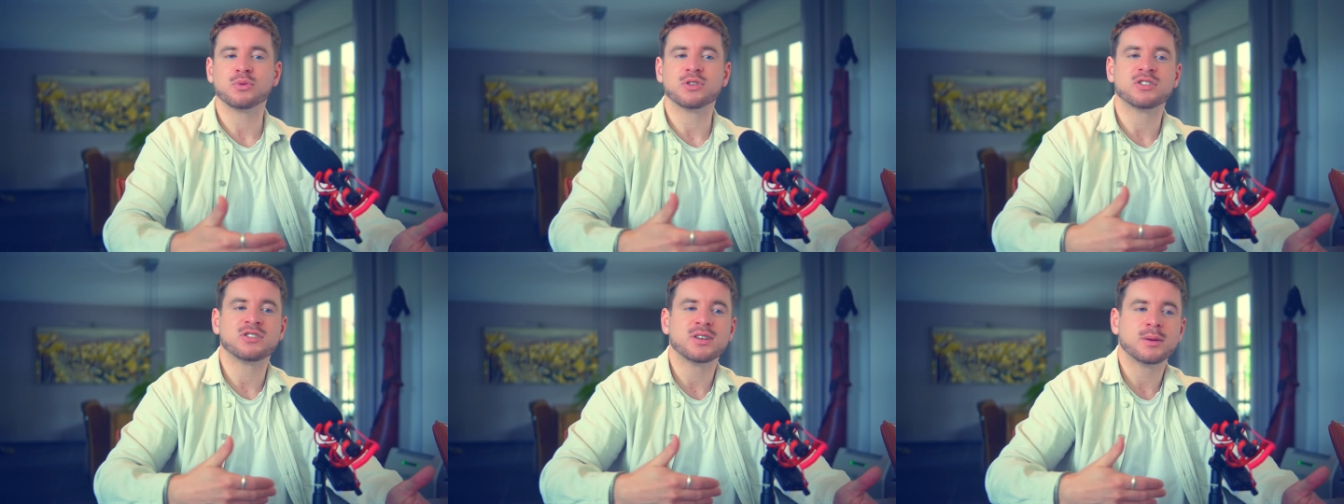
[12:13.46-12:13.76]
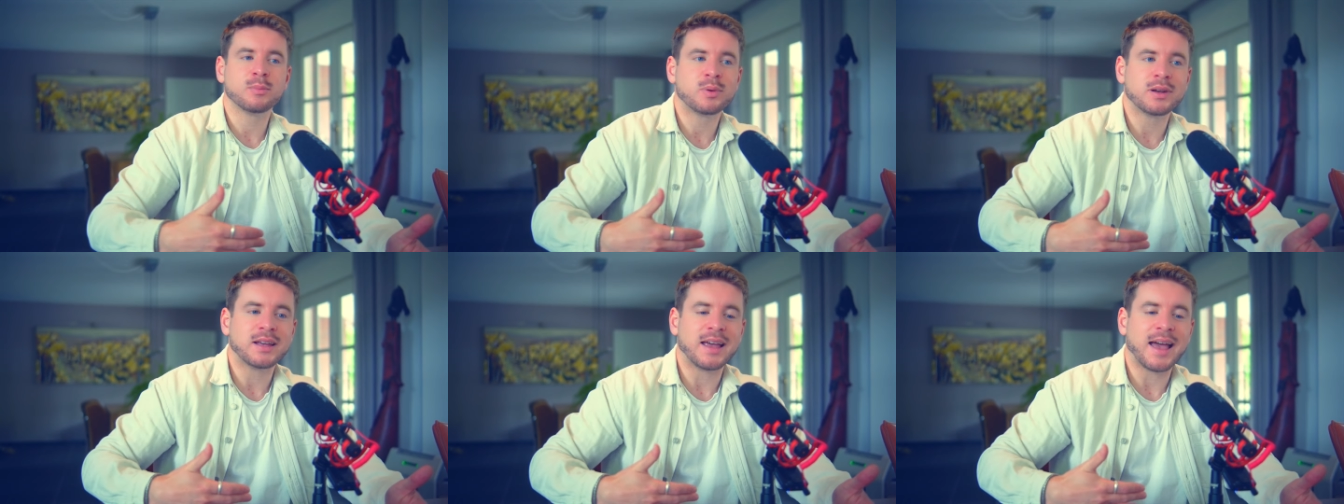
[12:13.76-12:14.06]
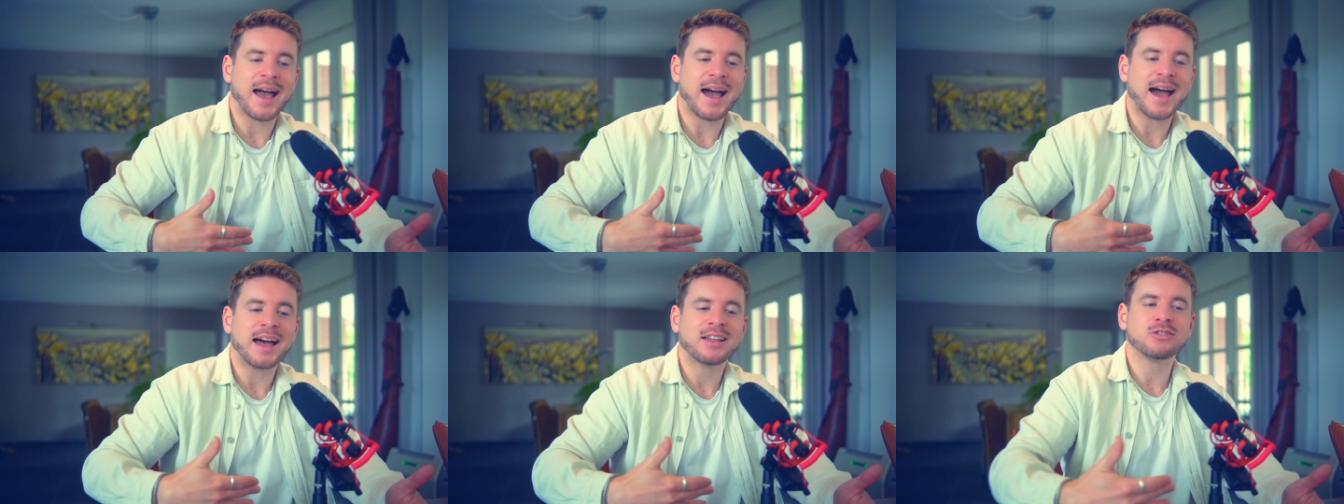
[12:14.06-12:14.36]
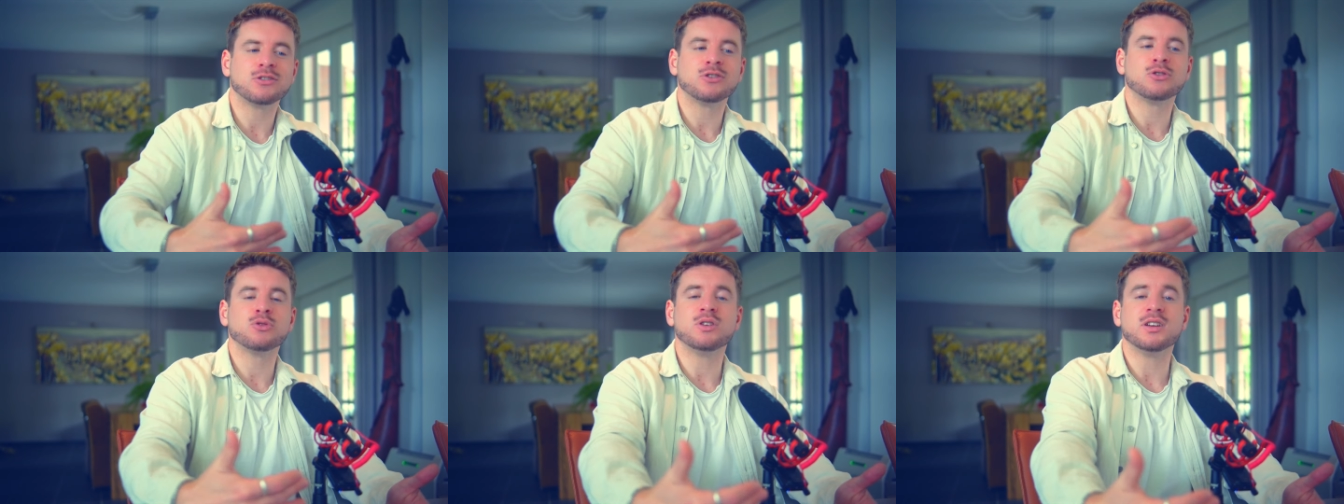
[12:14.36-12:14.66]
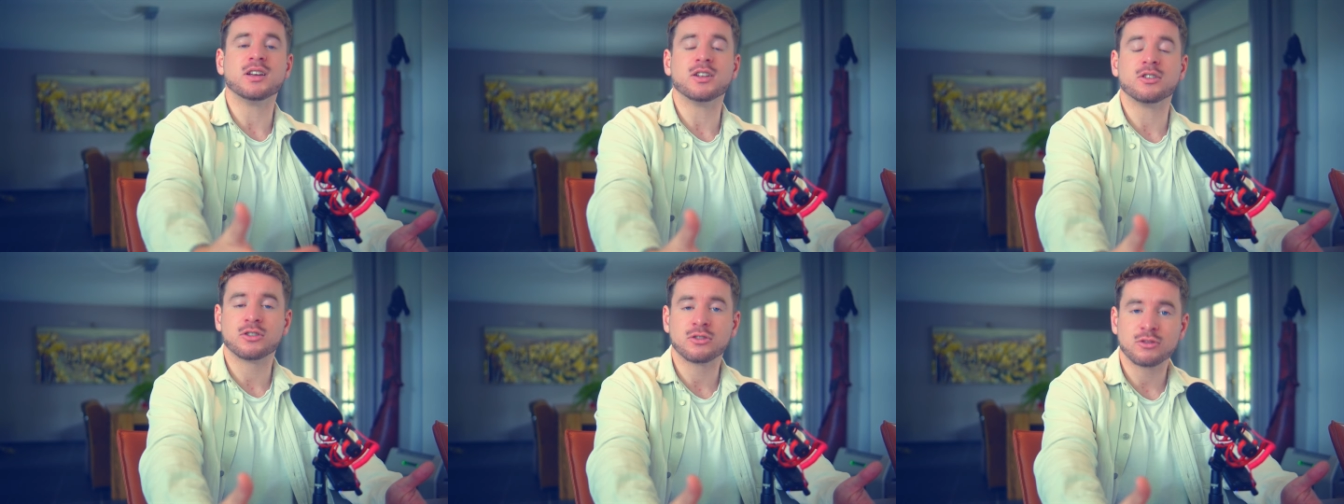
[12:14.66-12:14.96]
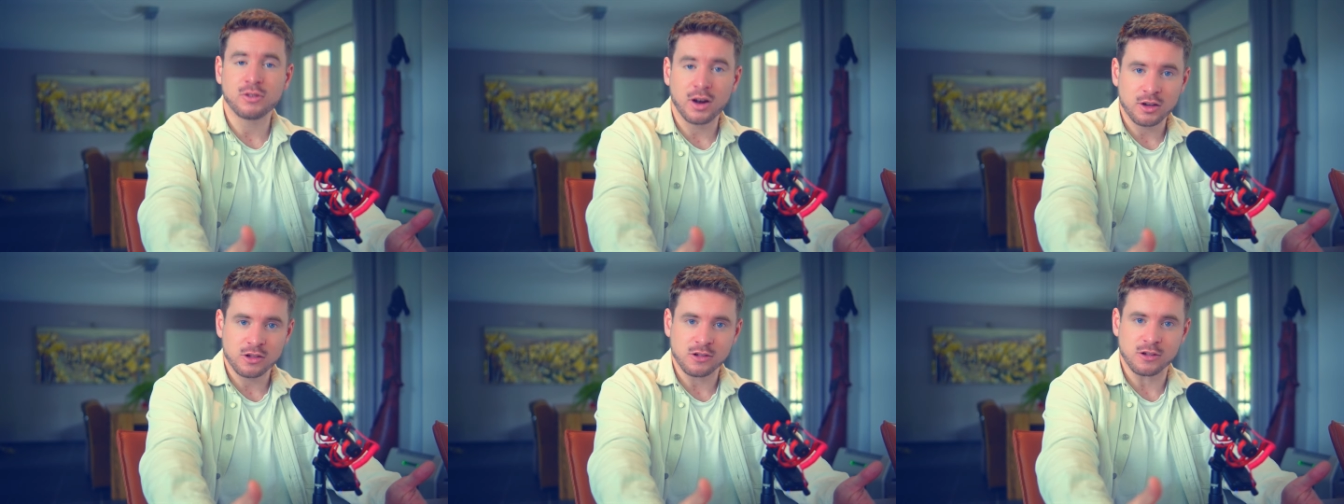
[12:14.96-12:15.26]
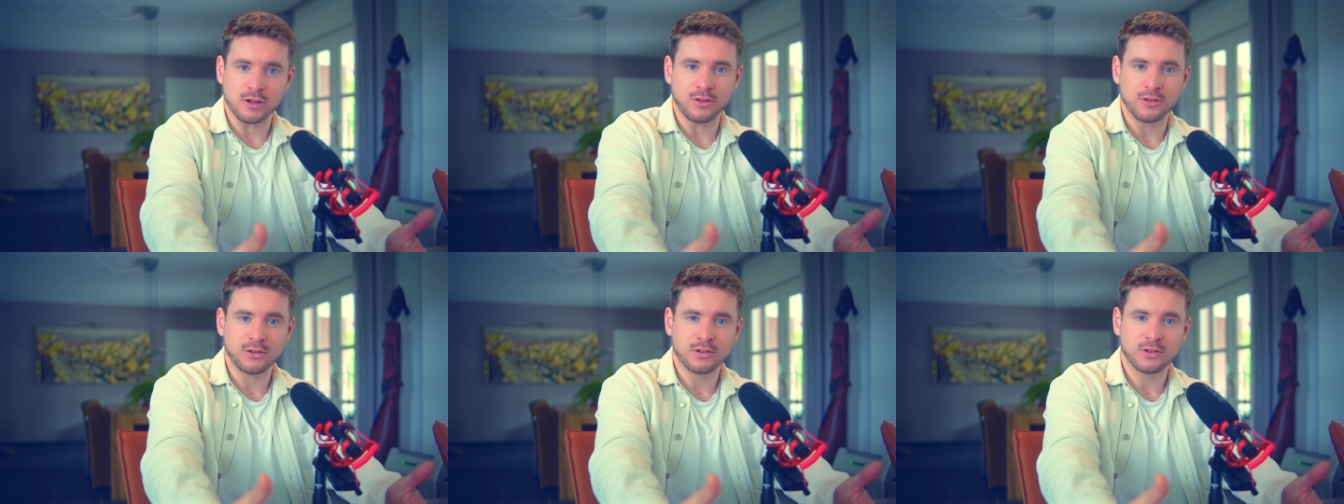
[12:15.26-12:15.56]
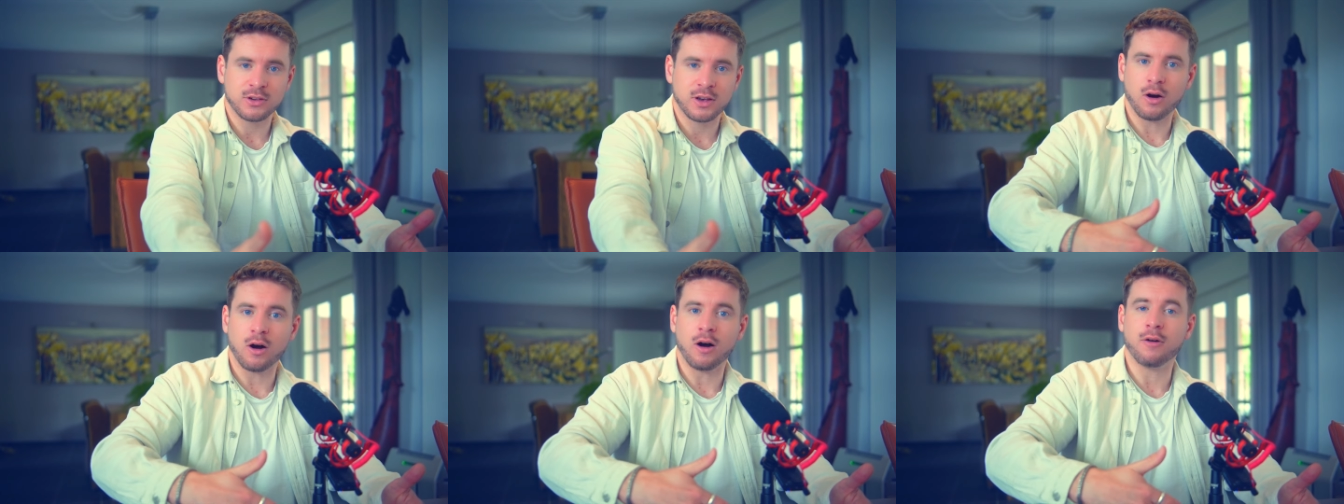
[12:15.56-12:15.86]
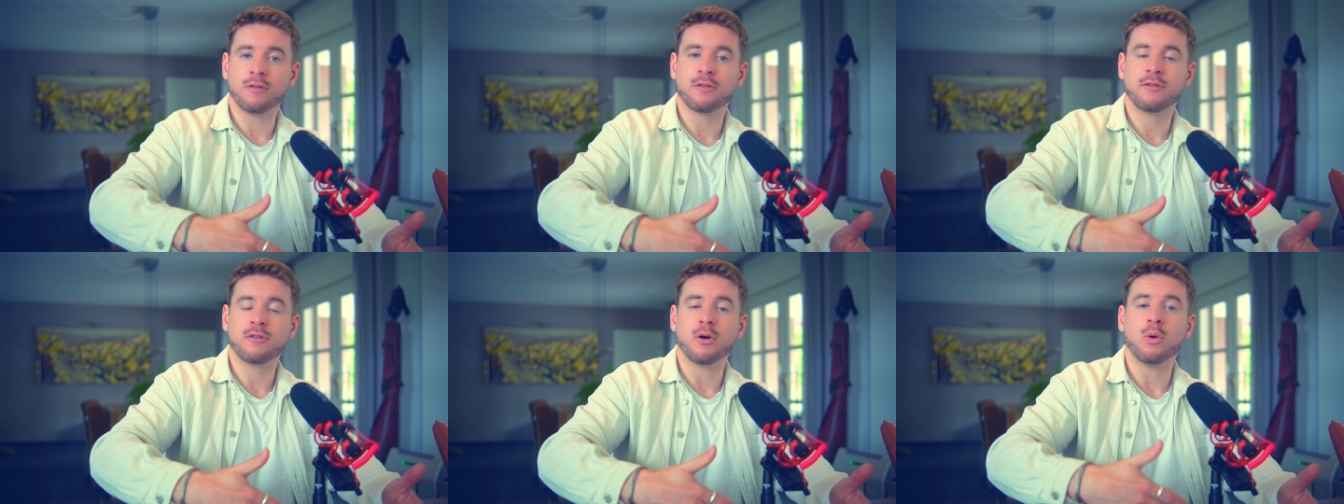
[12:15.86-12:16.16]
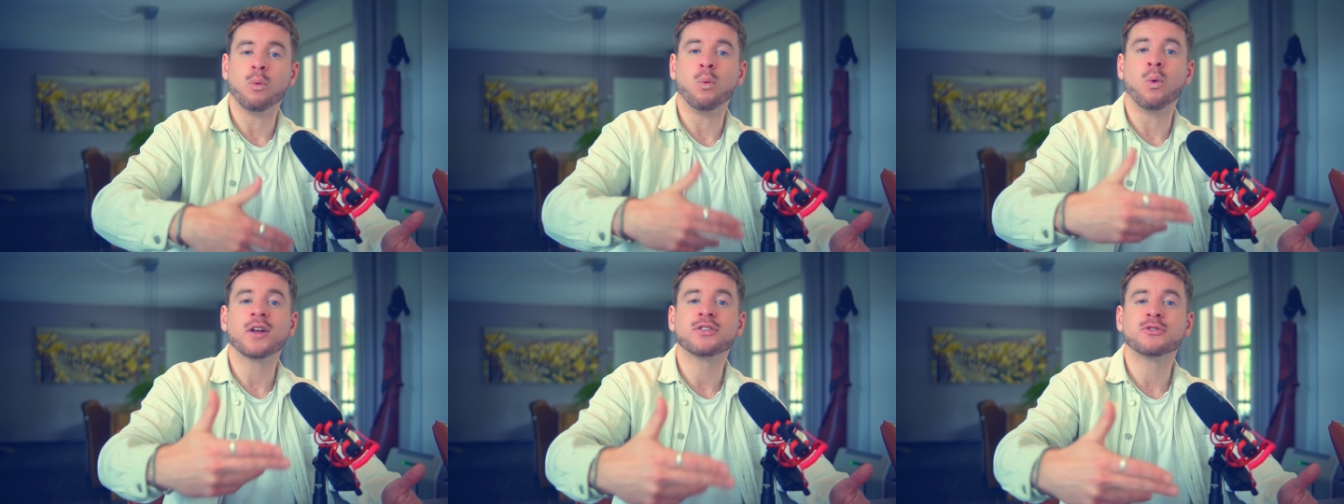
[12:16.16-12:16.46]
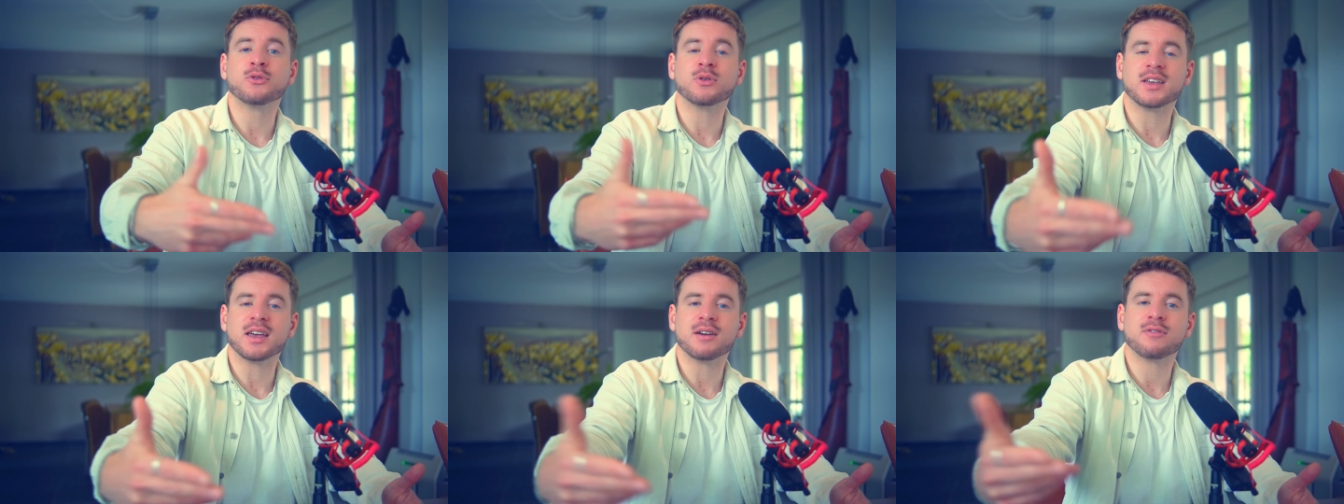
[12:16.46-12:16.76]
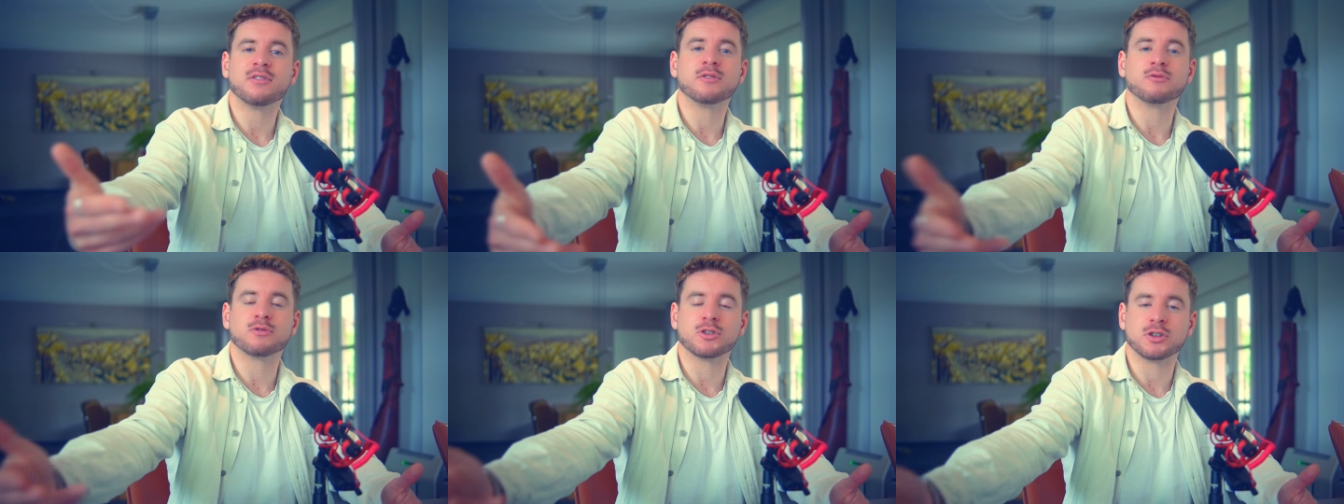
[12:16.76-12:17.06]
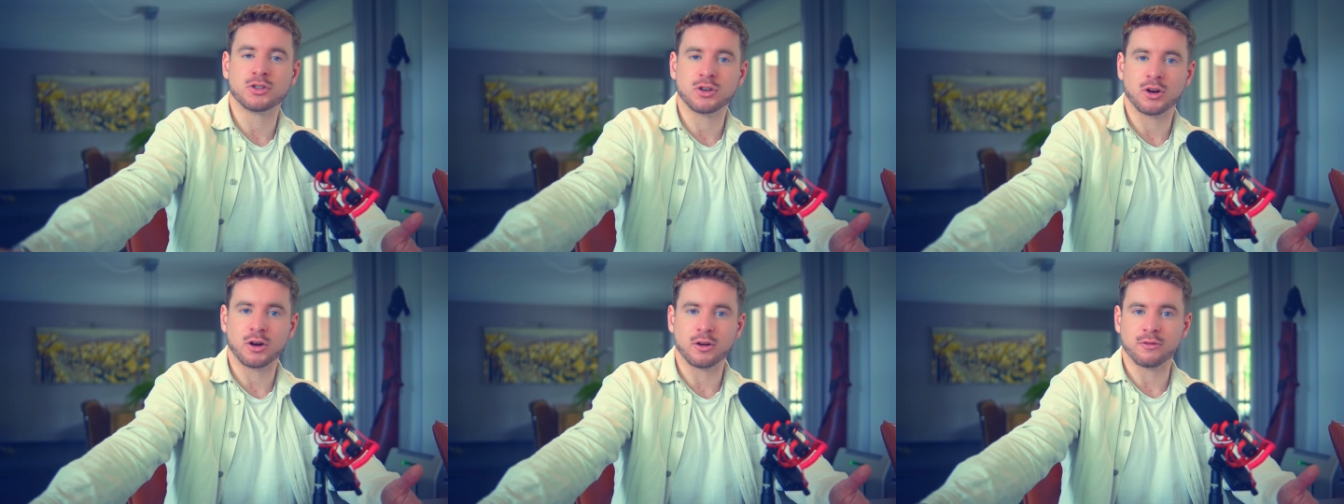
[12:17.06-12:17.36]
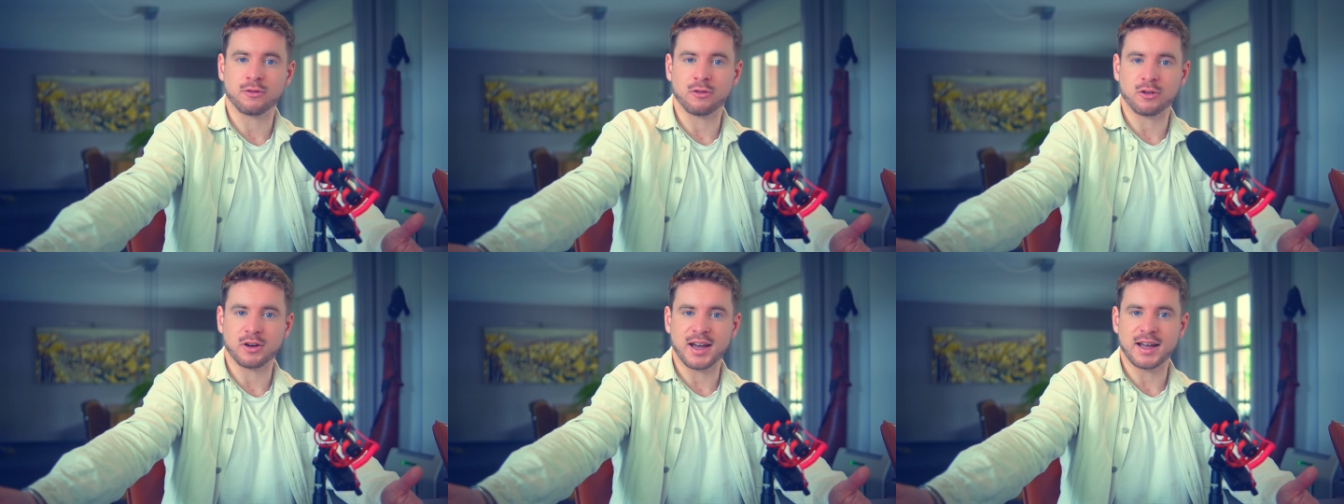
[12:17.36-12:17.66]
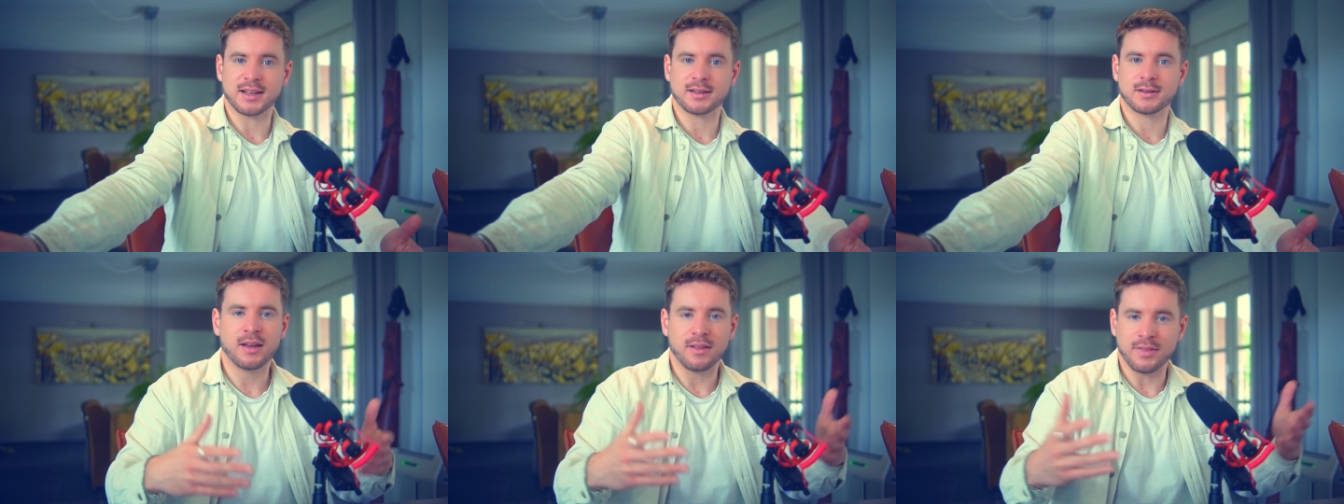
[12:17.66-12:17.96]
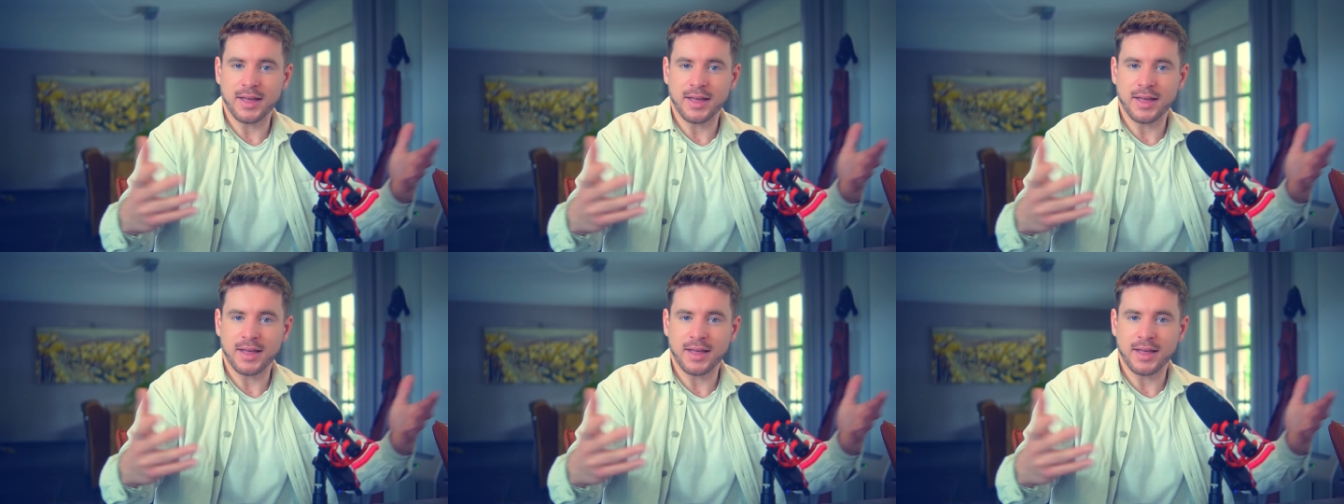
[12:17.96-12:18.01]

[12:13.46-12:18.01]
will simply hand you the instructions of what to give in return for that.